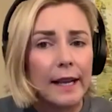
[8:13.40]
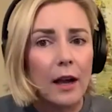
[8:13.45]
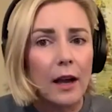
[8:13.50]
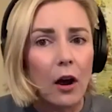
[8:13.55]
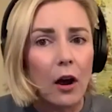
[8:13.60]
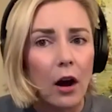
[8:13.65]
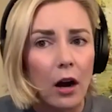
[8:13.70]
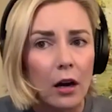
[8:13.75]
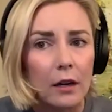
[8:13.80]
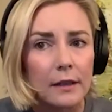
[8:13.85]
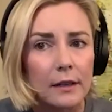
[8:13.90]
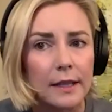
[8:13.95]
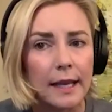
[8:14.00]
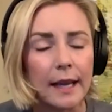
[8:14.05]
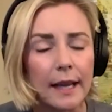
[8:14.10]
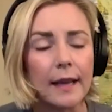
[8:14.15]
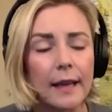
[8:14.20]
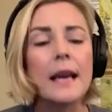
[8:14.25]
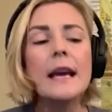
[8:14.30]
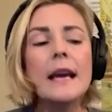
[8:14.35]
hard
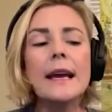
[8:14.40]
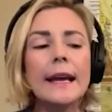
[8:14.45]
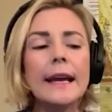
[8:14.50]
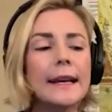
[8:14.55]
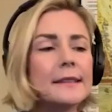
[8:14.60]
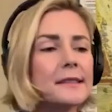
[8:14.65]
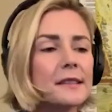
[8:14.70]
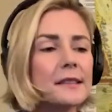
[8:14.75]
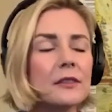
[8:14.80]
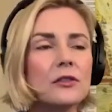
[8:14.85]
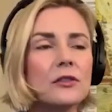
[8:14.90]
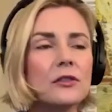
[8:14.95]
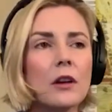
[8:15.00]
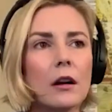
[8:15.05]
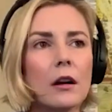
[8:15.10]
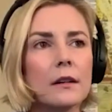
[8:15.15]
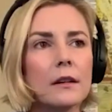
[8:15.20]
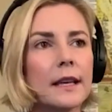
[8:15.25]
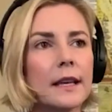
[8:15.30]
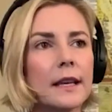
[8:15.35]
gig. It's such a
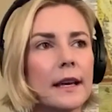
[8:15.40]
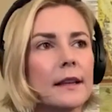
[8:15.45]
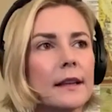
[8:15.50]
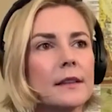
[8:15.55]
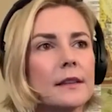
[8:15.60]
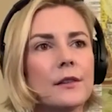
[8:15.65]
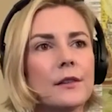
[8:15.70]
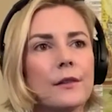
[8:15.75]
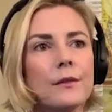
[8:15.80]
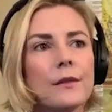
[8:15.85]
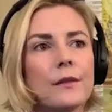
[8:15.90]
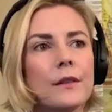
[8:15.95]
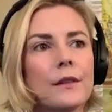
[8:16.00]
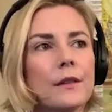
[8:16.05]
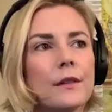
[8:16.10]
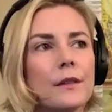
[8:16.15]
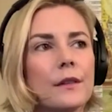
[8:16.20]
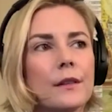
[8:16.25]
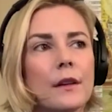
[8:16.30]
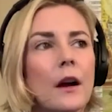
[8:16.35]
hard gig. And,
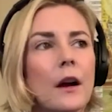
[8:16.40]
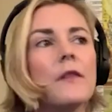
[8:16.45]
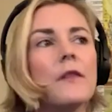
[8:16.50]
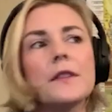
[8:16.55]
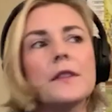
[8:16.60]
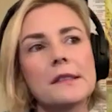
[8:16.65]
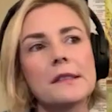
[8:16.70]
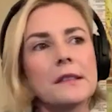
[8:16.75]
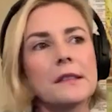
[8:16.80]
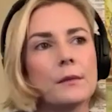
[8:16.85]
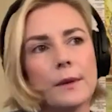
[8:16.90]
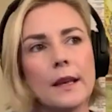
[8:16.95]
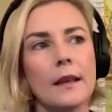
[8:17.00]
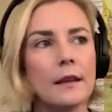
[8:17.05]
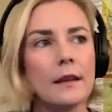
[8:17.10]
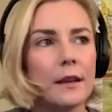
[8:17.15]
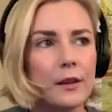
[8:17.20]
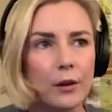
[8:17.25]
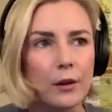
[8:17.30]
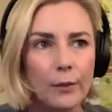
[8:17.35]
obviously
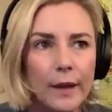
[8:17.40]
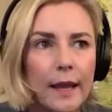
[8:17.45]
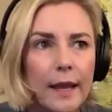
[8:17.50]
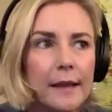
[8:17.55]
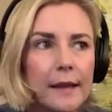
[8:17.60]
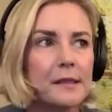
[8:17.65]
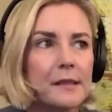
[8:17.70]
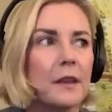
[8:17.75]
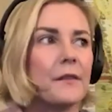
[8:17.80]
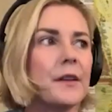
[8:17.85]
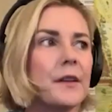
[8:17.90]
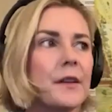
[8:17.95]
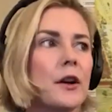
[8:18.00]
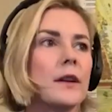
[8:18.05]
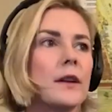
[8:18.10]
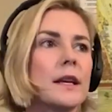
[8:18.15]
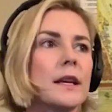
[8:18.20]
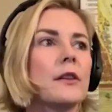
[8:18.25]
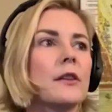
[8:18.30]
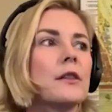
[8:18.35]
we get stuff in
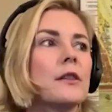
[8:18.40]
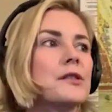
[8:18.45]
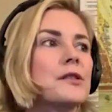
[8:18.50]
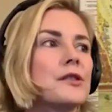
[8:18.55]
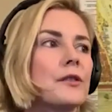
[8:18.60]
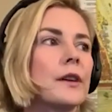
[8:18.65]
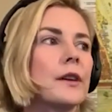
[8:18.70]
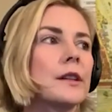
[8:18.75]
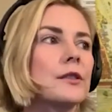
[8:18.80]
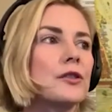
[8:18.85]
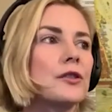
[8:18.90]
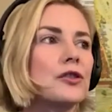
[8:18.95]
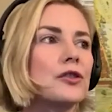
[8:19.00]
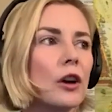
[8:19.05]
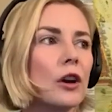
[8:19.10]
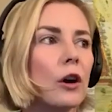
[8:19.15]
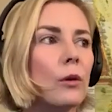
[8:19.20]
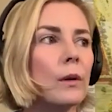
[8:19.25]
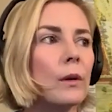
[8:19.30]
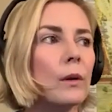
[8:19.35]
our ears during the
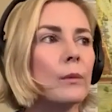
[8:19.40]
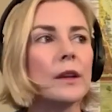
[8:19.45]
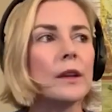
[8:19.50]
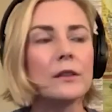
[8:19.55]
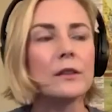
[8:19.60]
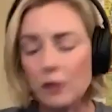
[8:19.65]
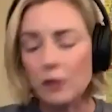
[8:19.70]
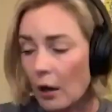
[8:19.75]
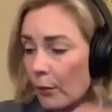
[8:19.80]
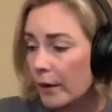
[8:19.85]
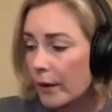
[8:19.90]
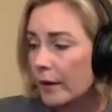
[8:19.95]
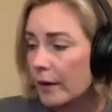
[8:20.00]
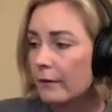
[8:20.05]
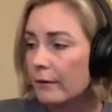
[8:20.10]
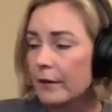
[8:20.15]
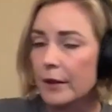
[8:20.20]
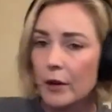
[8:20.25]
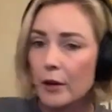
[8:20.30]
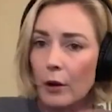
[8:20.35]
show, and we
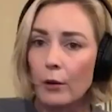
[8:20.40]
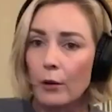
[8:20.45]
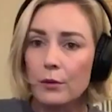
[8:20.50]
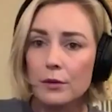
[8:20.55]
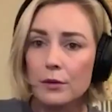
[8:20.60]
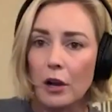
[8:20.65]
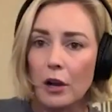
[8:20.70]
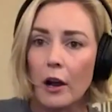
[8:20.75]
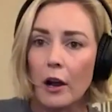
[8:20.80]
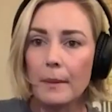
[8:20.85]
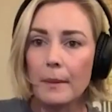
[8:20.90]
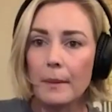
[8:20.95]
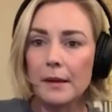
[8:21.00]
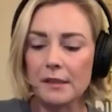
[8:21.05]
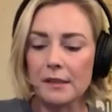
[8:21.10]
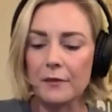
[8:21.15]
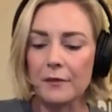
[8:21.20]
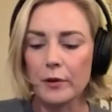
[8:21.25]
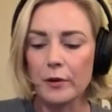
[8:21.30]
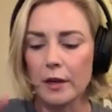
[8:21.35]
talk about
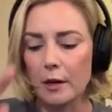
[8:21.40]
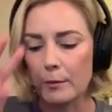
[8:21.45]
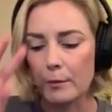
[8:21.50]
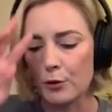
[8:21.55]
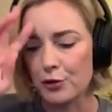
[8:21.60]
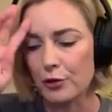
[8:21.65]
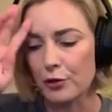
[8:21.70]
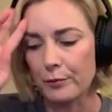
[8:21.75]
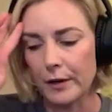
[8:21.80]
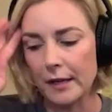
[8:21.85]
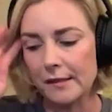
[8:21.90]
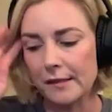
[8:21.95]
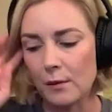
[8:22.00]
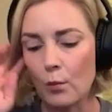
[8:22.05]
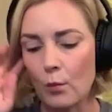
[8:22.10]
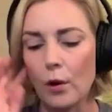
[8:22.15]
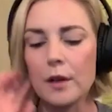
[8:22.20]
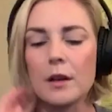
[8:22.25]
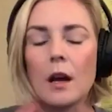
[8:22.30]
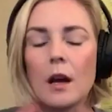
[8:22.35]
stuff during commercial breaks
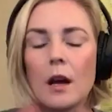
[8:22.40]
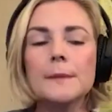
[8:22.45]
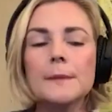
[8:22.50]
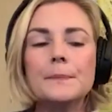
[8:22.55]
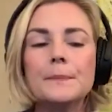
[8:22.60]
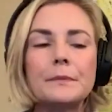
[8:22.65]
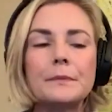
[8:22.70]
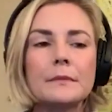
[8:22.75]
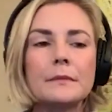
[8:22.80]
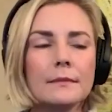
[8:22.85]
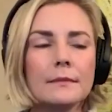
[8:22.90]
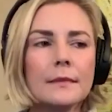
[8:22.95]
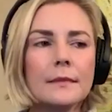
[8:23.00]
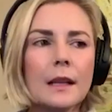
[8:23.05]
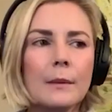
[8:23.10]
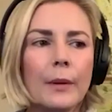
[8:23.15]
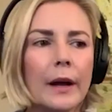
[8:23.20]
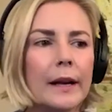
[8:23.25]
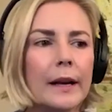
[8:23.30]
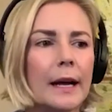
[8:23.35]
and whatnot.
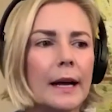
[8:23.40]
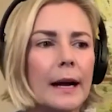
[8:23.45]
But,